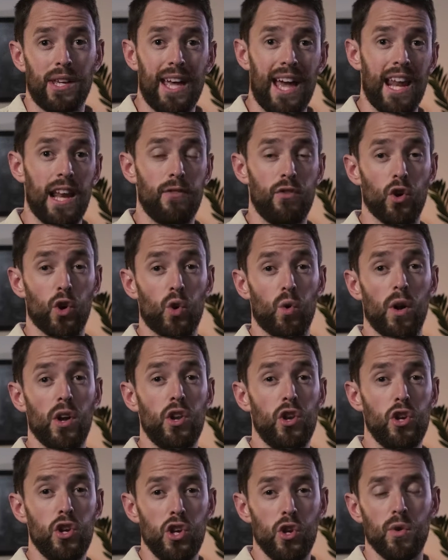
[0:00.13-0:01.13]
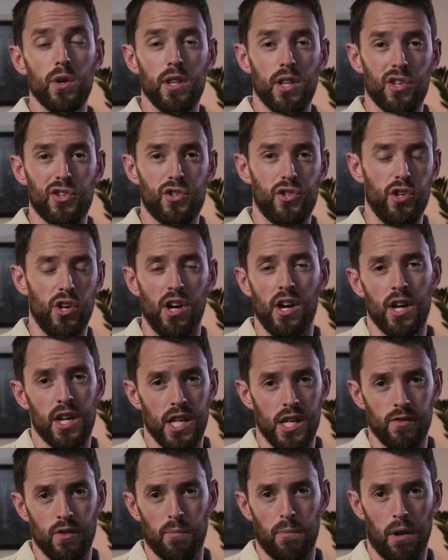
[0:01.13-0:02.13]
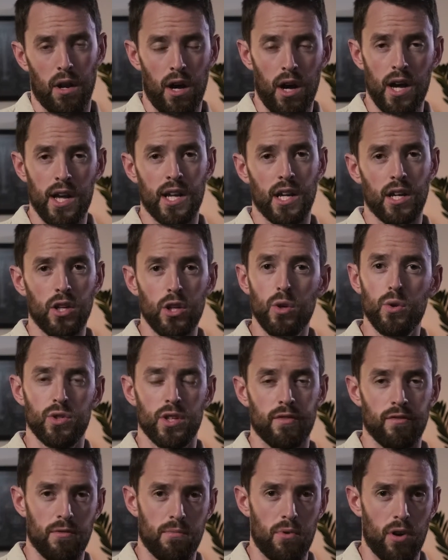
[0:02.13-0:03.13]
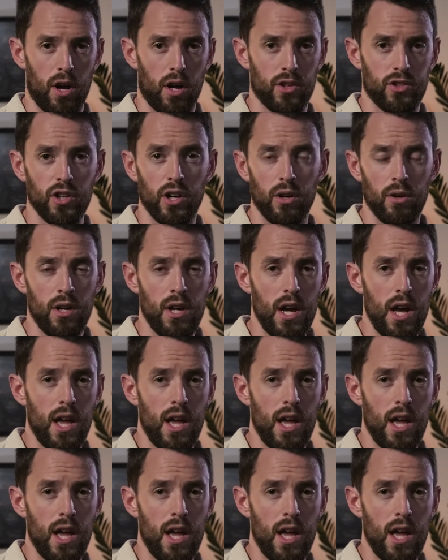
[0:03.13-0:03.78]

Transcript: If you're quite new in this journey of applying and using vibrato,